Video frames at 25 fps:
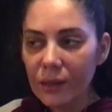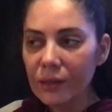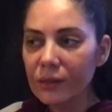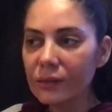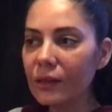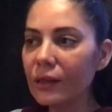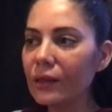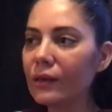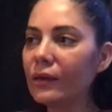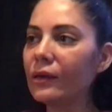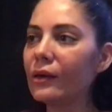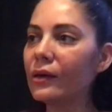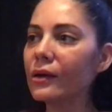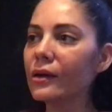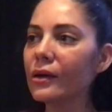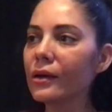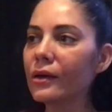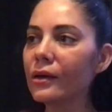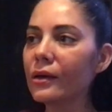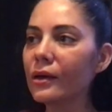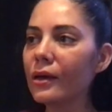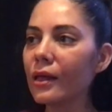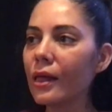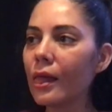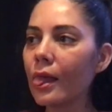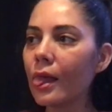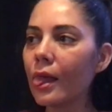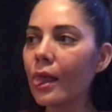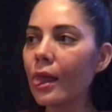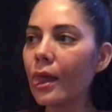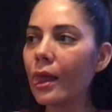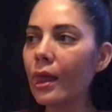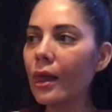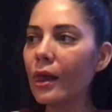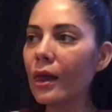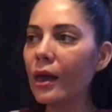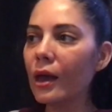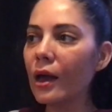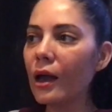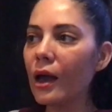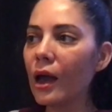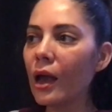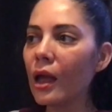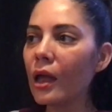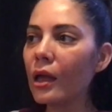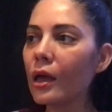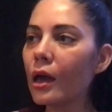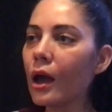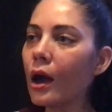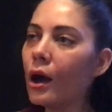Like,
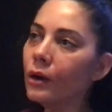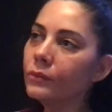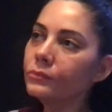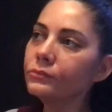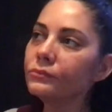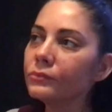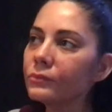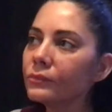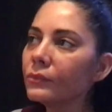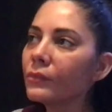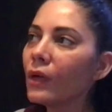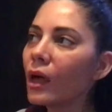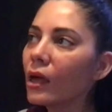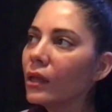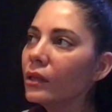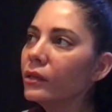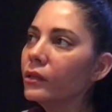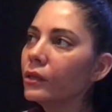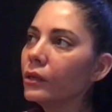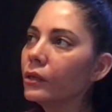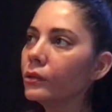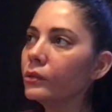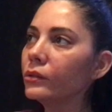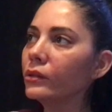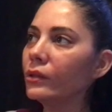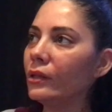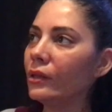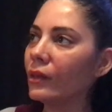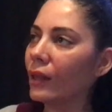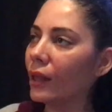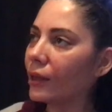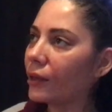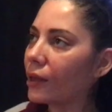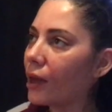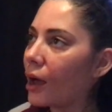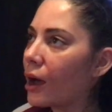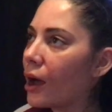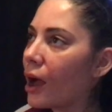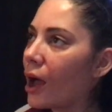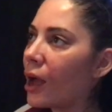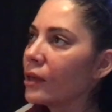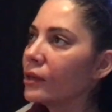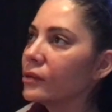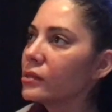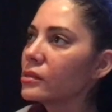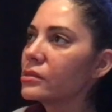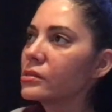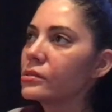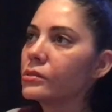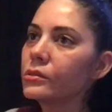I literally, like,
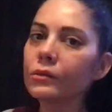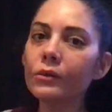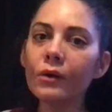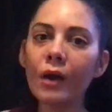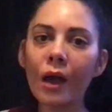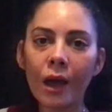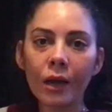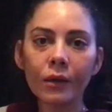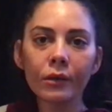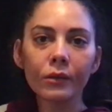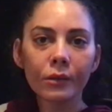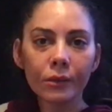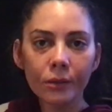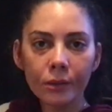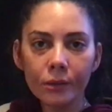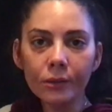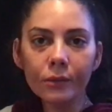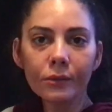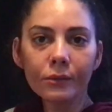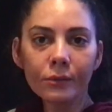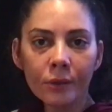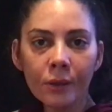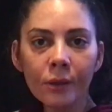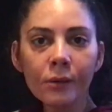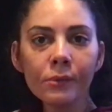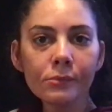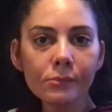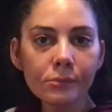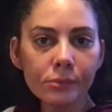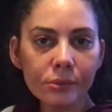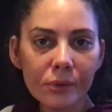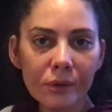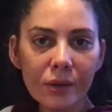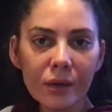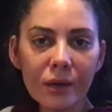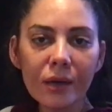I still had a little limp,